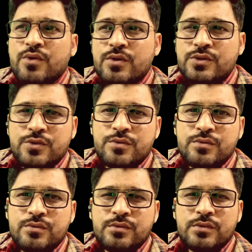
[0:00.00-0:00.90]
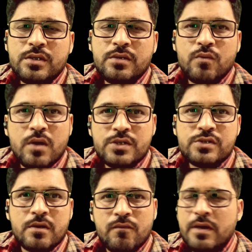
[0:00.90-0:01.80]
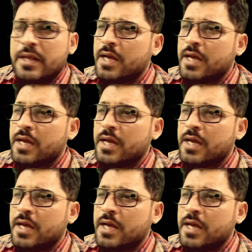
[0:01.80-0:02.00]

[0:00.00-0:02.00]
go to watch someone